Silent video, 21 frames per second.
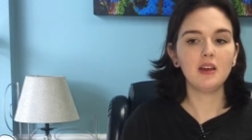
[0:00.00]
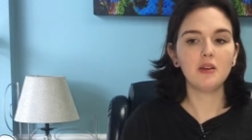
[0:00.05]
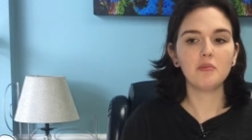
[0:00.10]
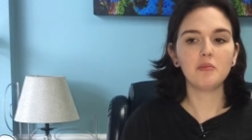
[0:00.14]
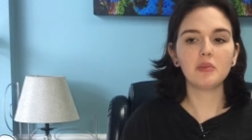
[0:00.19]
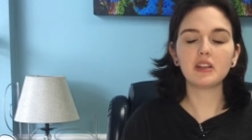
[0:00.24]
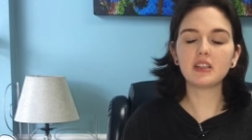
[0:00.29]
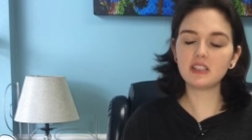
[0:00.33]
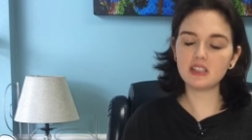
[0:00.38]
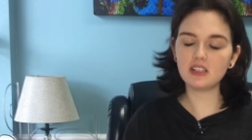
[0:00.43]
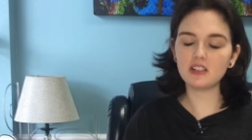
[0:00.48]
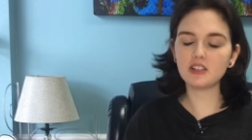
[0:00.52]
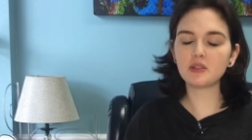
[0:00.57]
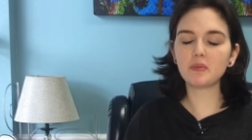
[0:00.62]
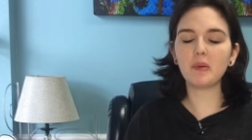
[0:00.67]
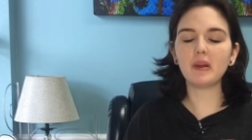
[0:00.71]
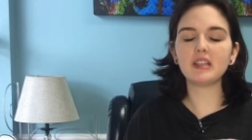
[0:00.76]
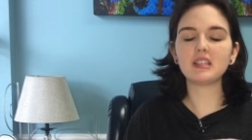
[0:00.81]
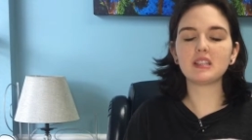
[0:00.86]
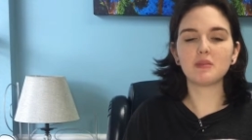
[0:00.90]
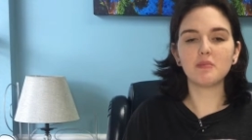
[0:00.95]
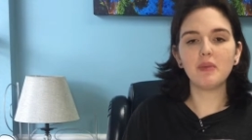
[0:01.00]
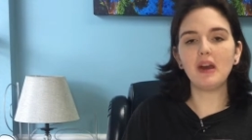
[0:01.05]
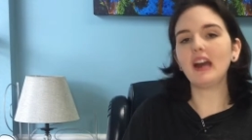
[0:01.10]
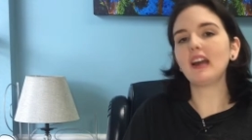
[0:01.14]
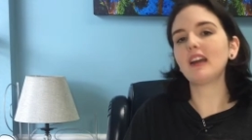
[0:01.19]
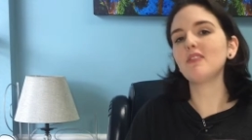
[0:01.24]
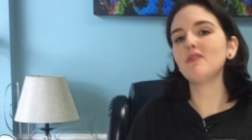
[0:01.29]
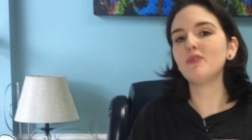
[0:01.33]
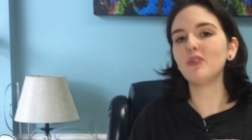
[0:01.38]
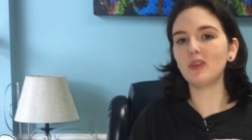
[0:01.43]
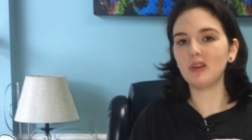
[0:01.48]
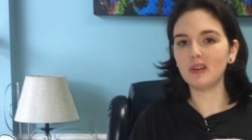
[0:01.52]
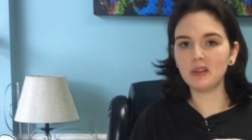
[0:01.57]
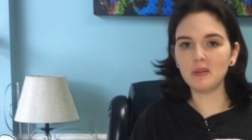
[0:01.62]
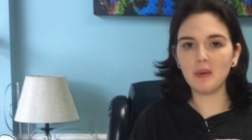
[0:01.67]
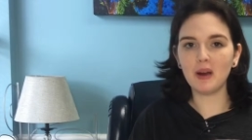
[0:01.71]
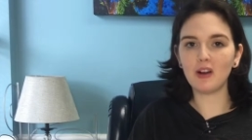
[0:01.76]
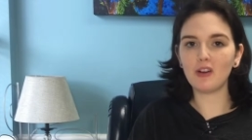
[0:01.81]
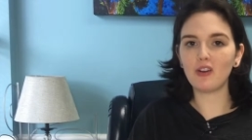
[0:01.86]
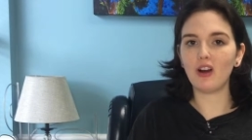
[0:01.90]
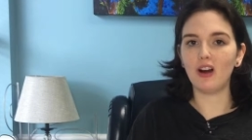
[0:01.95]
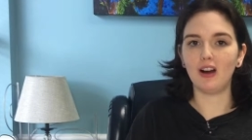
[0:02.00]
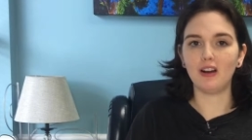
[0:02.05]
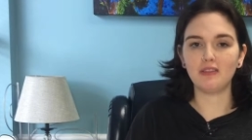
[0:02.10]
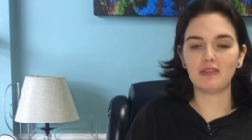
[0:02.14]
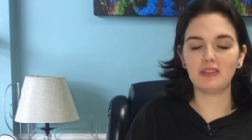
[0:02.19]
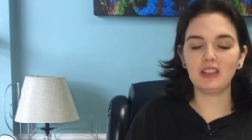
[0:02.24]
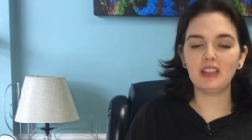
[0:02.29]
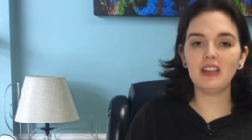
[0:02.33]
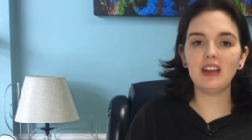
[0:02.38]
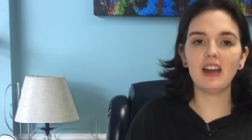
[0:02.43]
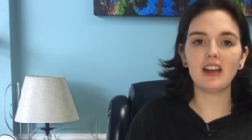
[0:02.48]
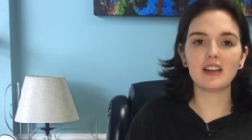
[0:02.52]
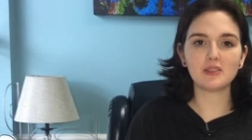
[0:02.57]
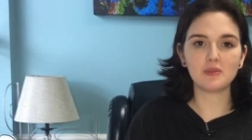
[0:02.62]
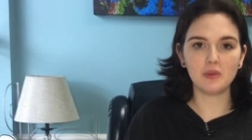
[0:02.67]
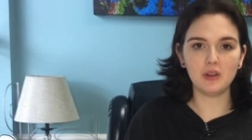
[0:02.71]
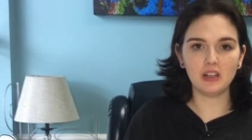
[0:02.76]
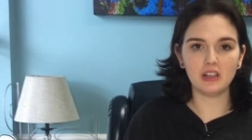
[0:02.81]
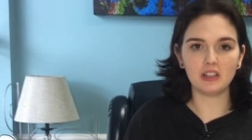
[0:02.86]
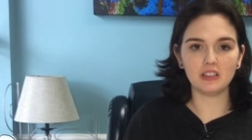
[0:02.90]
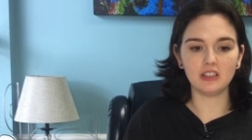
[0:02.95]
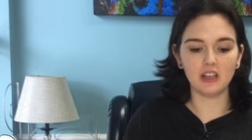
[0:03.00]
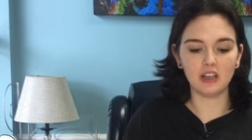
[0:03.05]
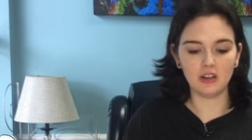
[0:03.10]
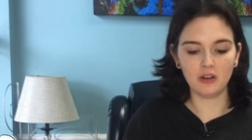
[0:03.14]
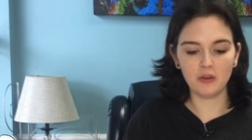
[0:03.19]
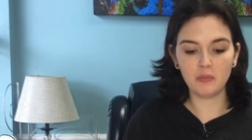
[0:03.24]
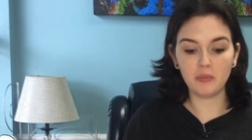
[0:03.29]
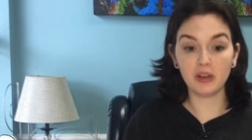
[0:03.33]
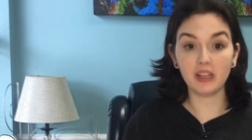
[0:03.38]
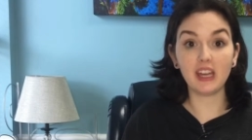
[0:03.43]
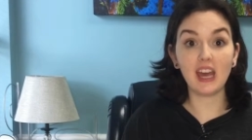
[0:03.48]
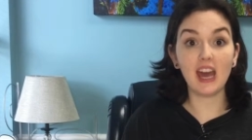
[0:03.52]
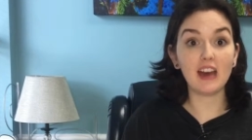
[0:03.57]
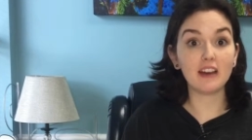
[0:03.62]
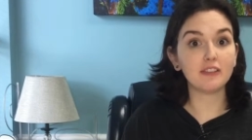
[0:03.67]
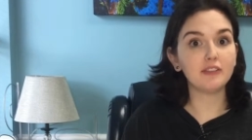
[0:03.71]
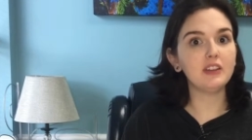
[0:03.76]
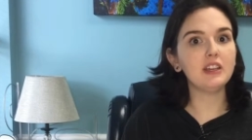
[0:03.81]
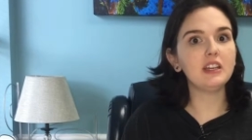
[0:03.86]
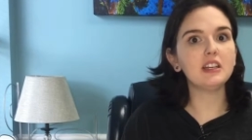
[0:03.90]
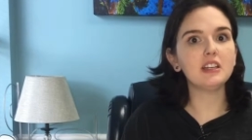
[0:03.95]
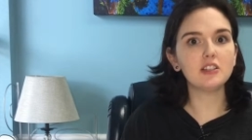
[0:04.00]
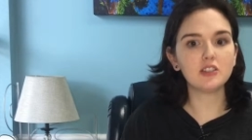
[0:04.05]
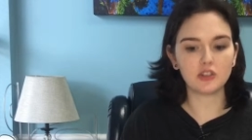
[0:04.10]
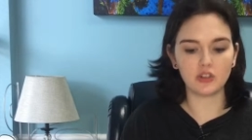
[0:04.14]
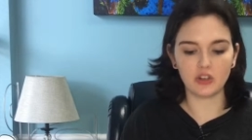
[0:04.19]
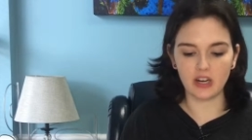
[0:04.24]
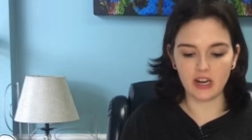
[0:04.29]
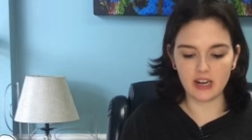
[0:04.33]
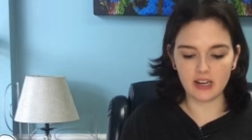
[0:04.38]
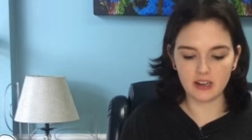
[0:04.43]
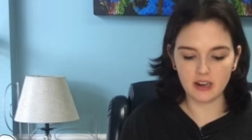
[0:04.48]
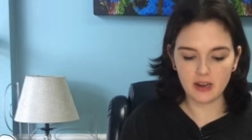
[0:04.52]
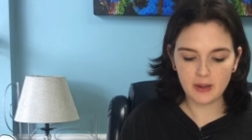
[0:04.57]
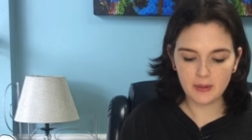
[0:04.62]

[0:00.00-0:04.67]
Because there's been some back and forth about coffee, as we all know, but caffeine is great.